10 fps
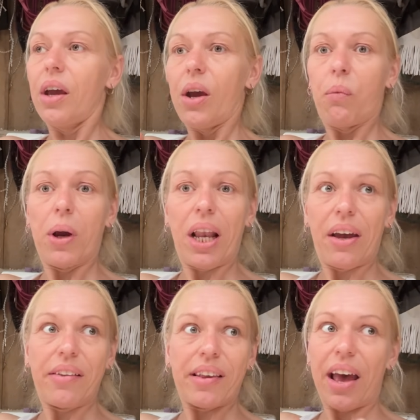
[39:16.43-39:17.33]

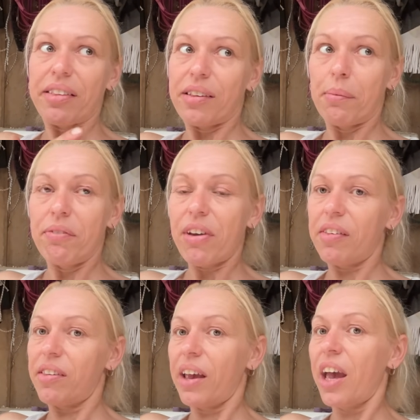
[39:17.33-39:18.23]
Willow's had some
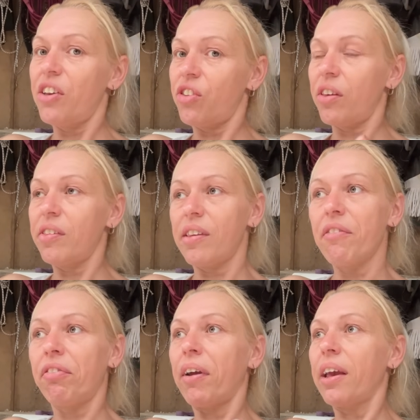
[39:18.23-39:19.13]
investigations and
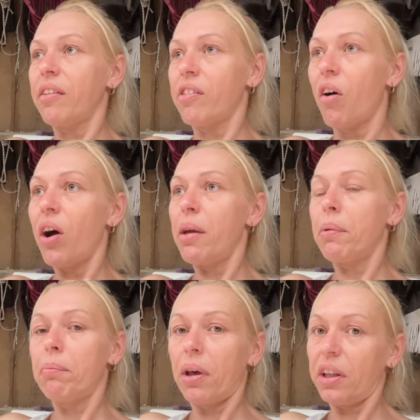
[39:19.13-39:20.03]
everything, and time
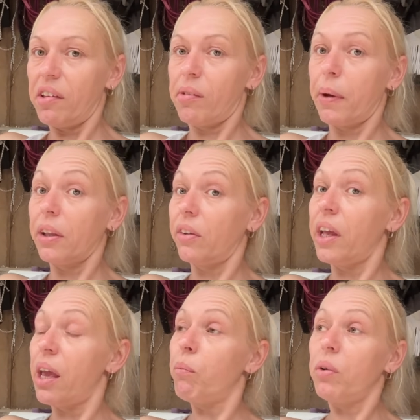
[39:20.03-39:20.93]
and money spent on
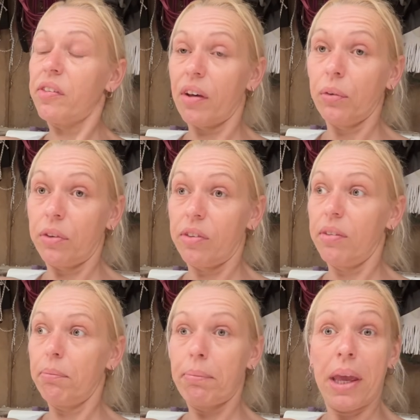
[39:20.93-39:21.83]
him. We sold
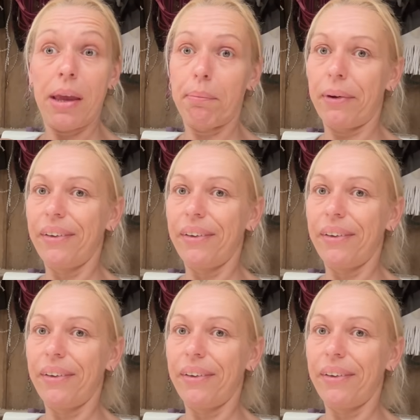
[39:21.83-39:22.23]
Pip.